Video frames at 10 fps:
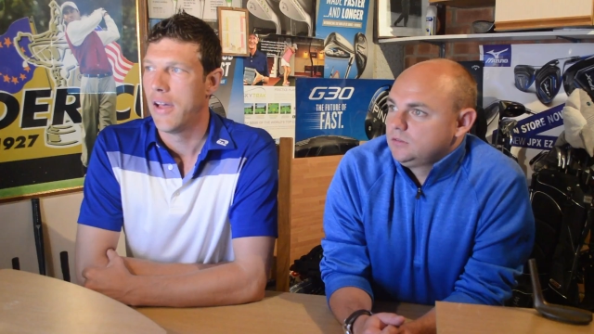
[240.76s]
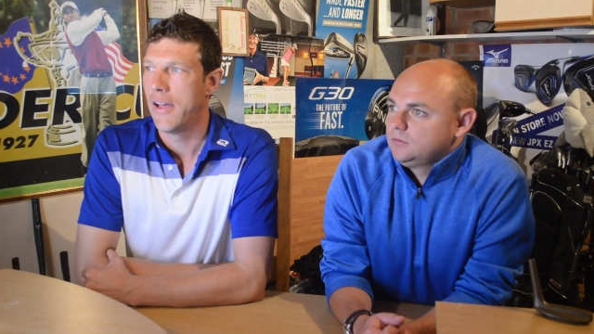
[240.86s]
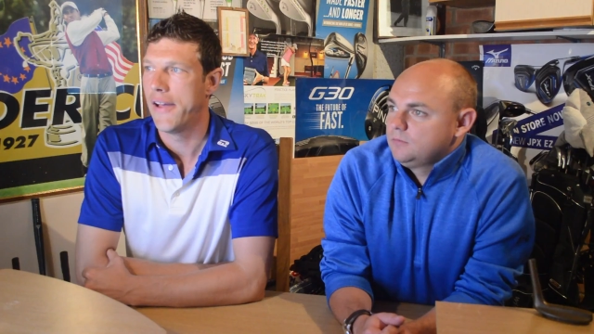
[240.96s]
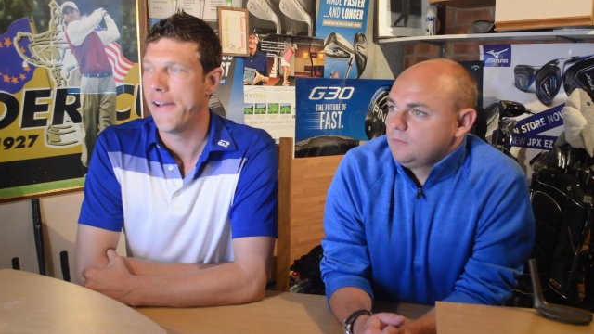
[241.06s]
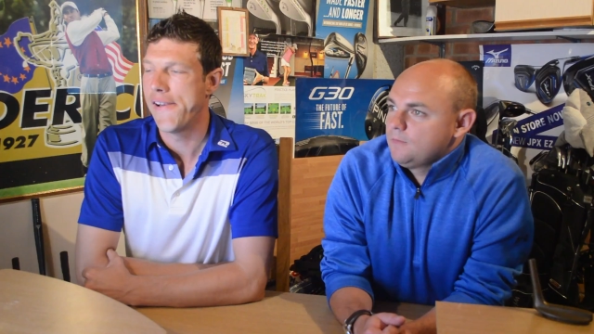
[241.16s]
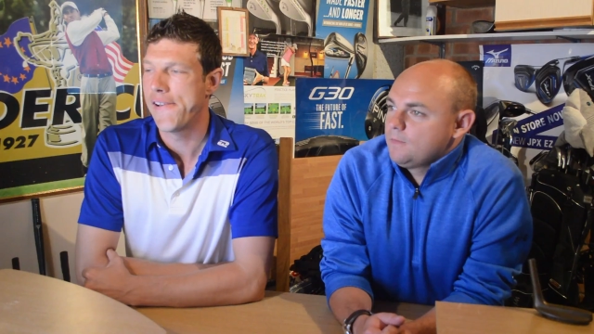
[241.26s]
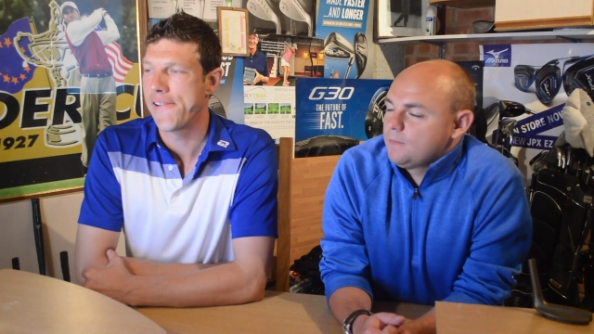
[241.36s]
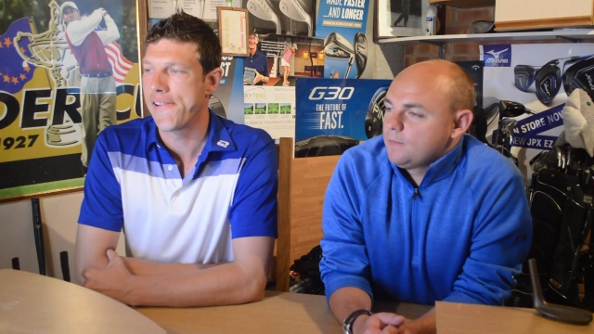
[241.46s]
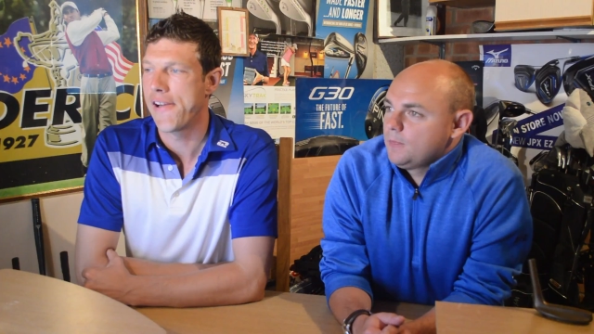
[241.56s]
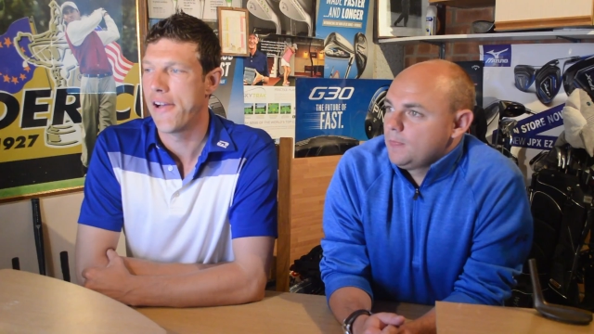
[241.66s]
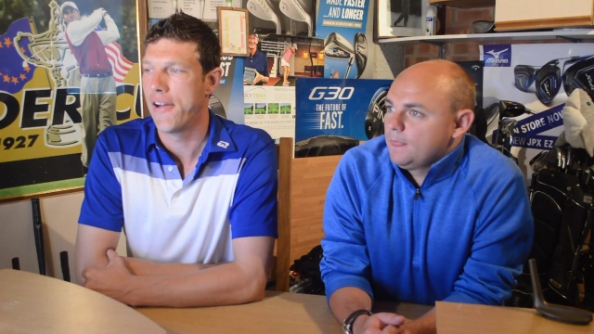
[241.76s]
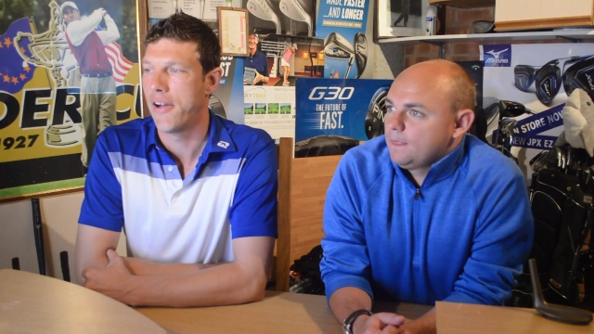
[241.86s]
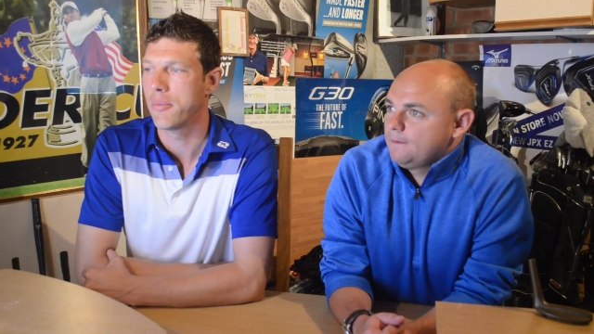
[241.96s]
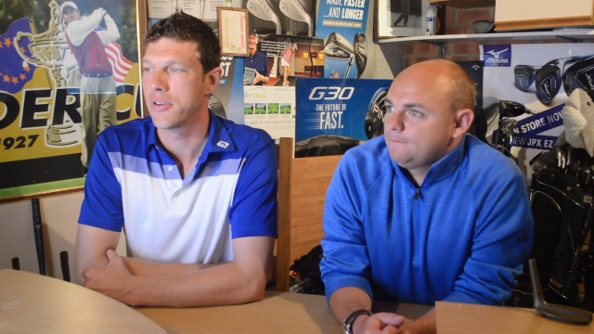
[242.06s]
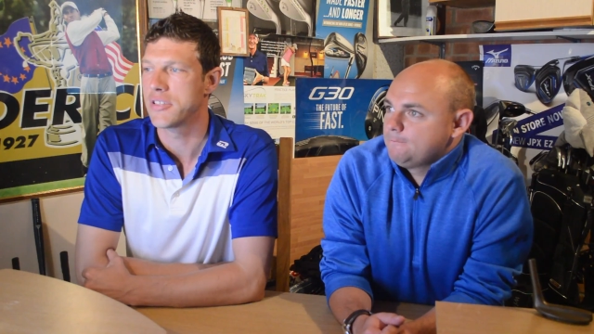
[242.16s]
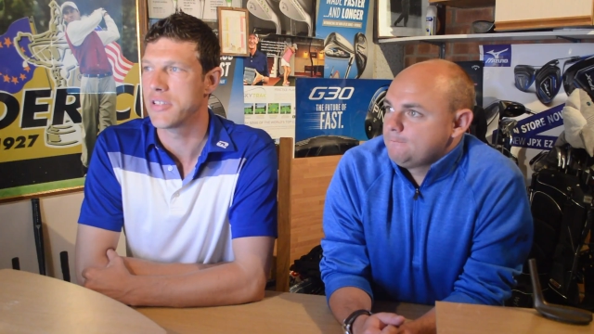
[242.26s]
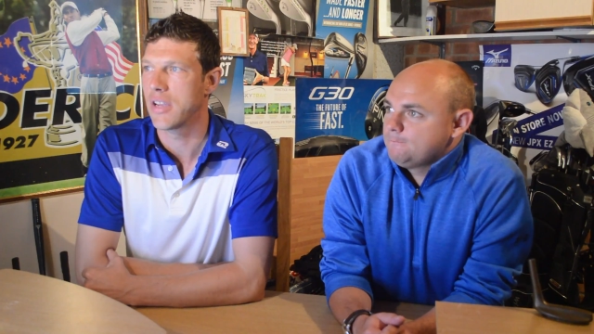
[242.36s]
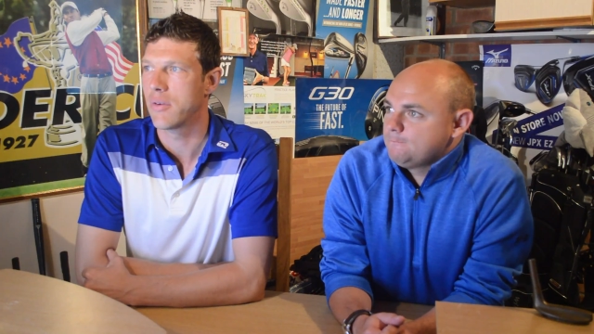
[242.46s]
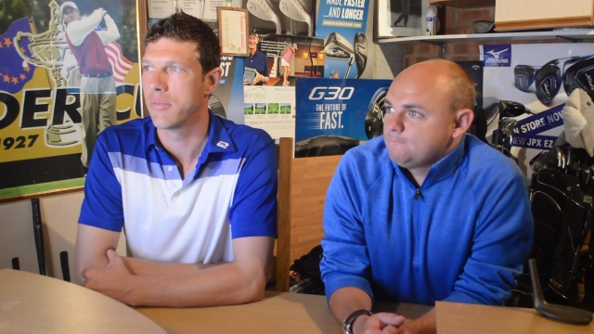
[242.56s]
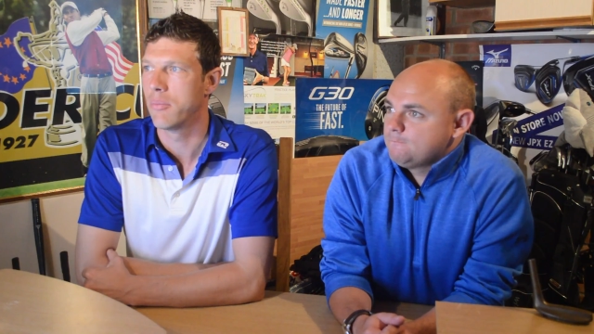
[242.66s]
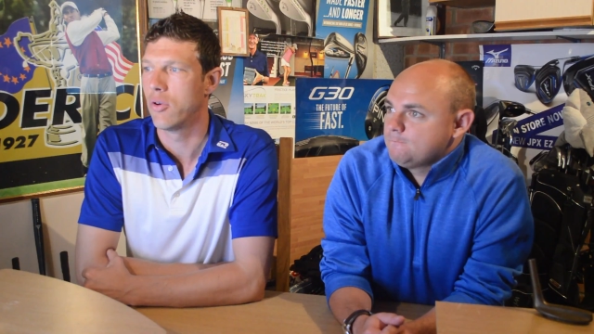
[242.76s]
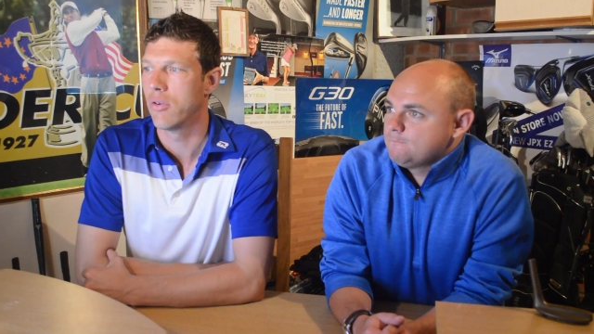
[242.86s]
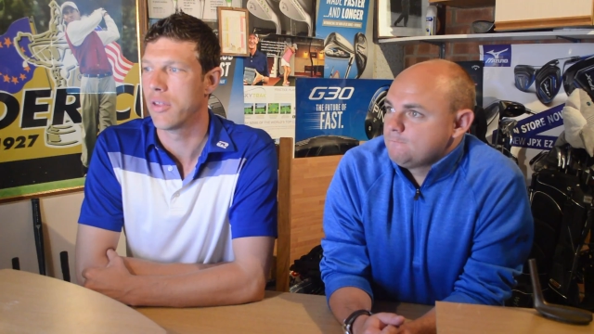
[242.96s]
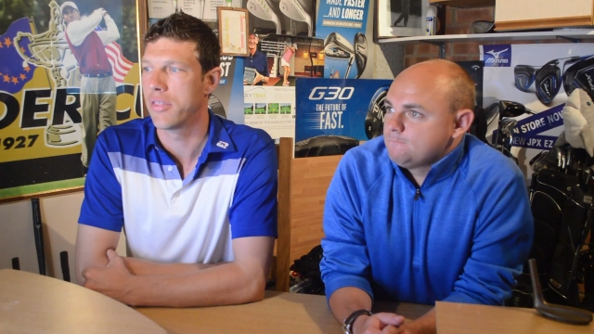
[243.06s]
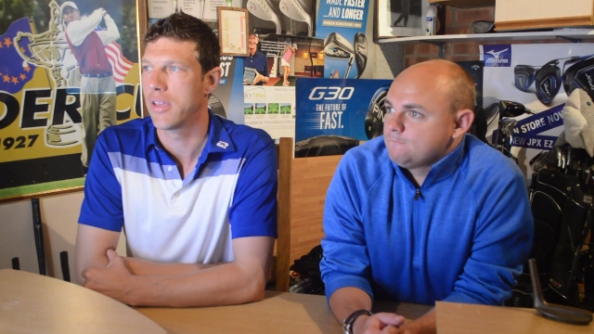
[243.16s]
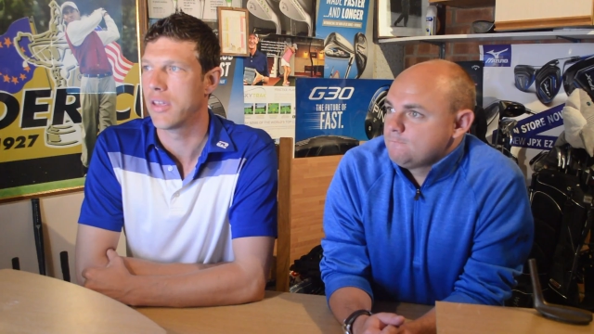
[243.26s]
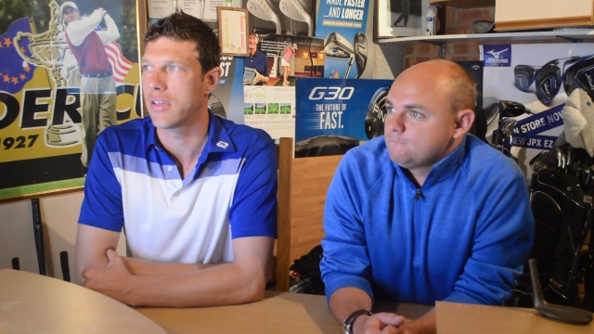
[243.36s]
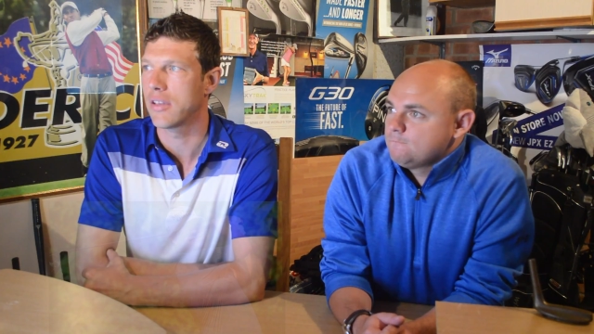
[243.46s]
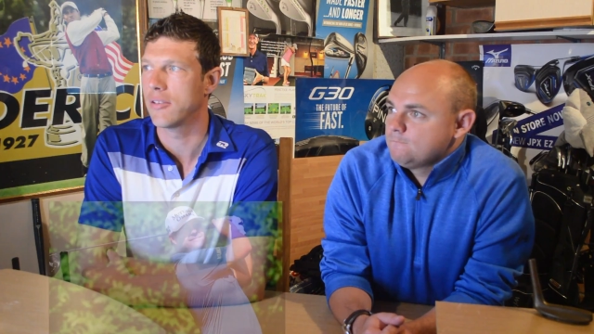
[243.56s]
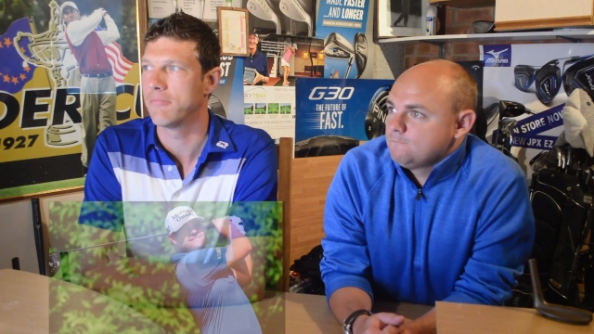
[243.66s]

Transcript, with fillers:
Speaker 1: Uh, I'm going to stick with Moore. I think.